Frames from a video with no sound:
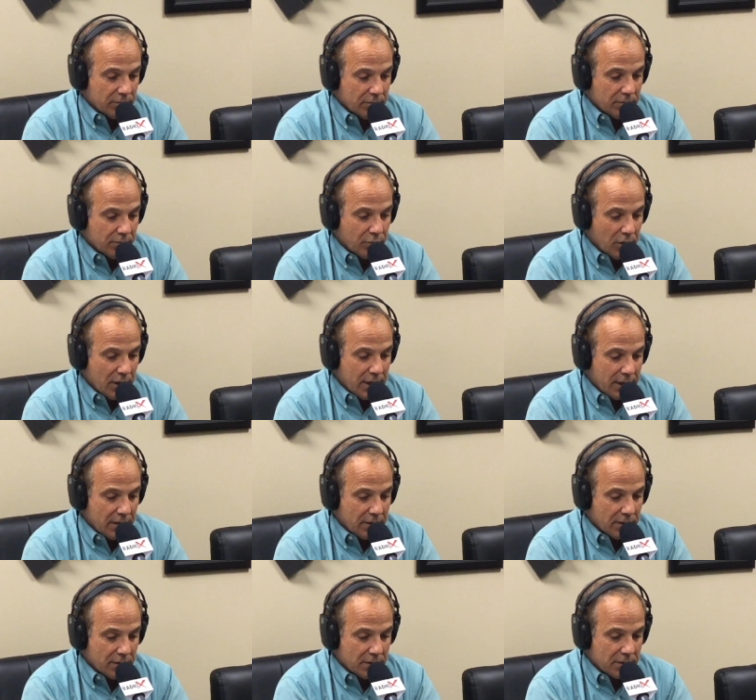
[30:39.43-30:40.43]
Brian,
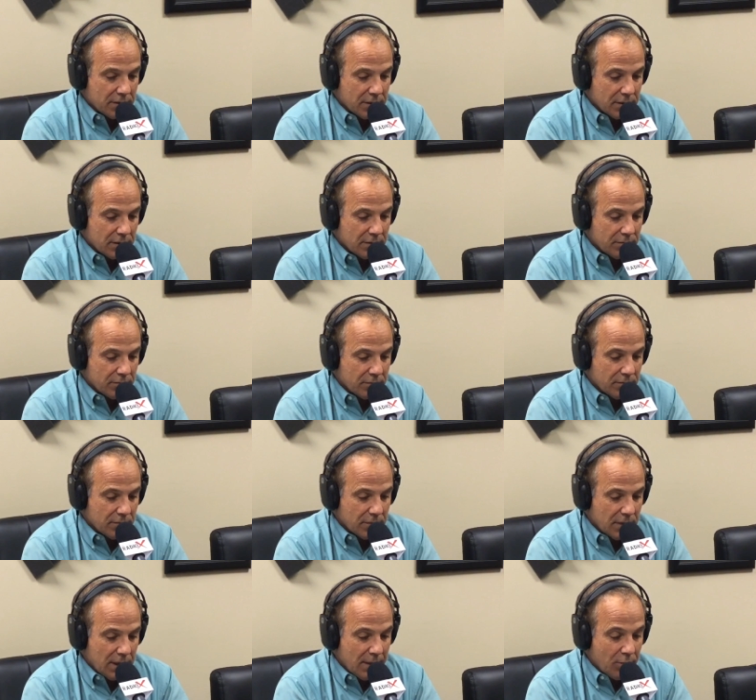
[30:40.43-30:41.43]
that
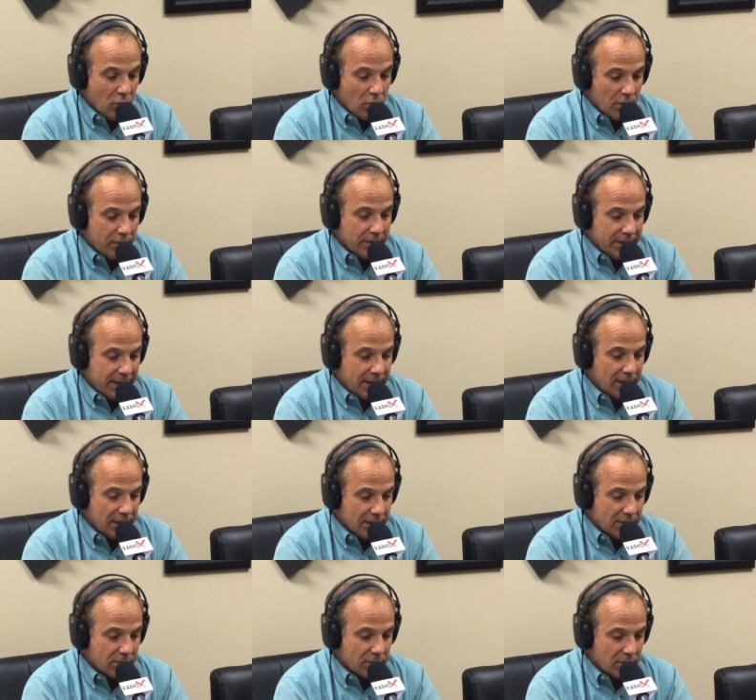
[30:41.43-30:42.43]
I'm more of an
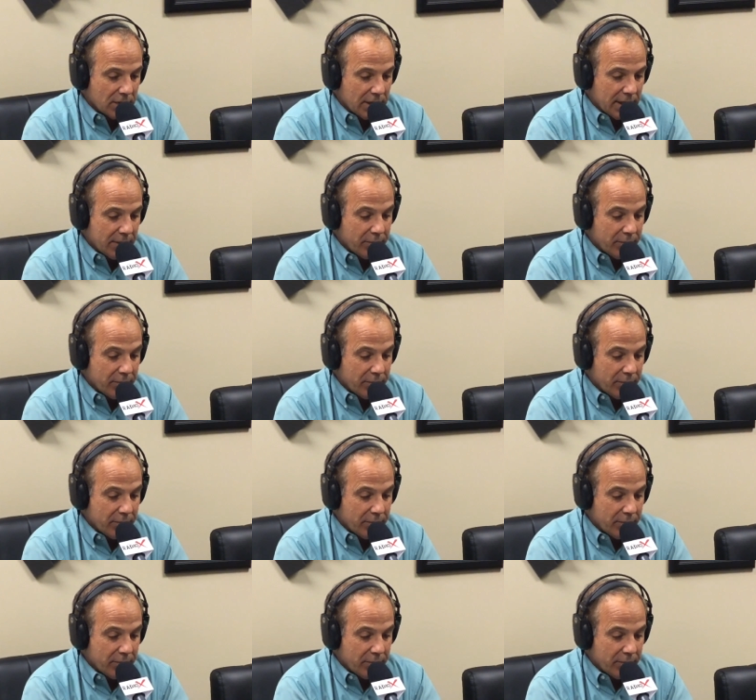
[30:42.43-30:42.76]
analytical guy,